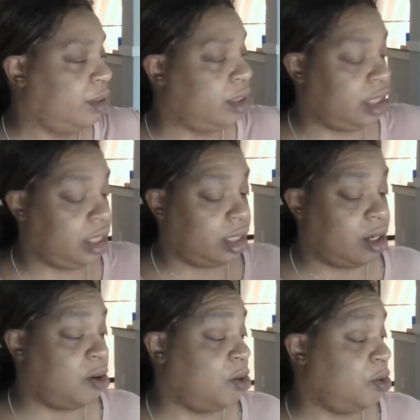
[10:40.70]
It's a
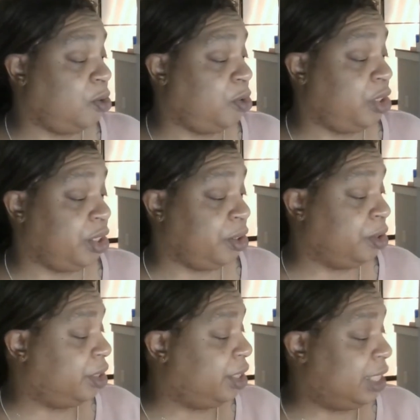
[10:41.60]
whole
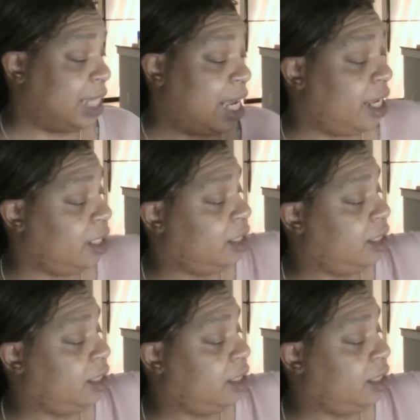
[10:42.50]
darn lot.